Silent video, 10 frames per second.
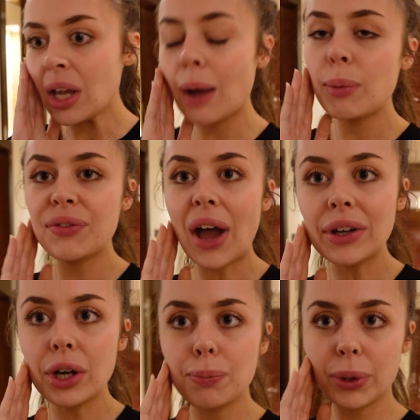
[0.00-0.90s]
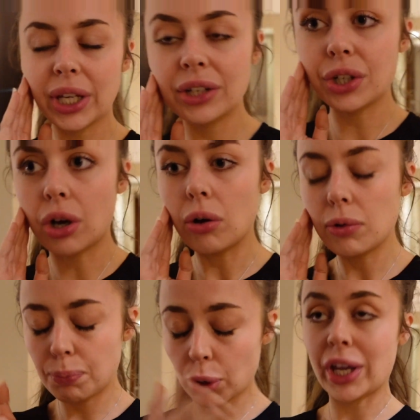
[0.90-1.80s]
And we found it on Booking
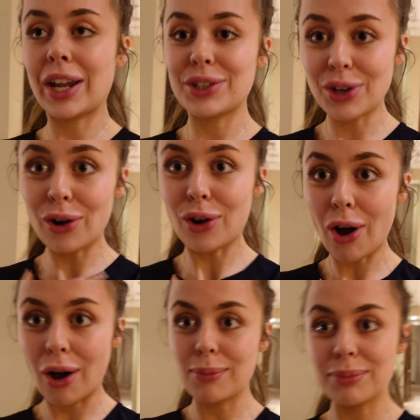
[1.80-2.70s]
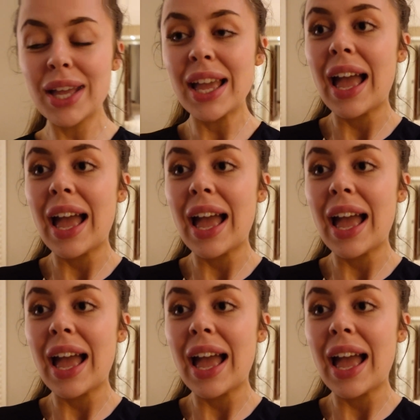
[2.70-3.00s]
booking.com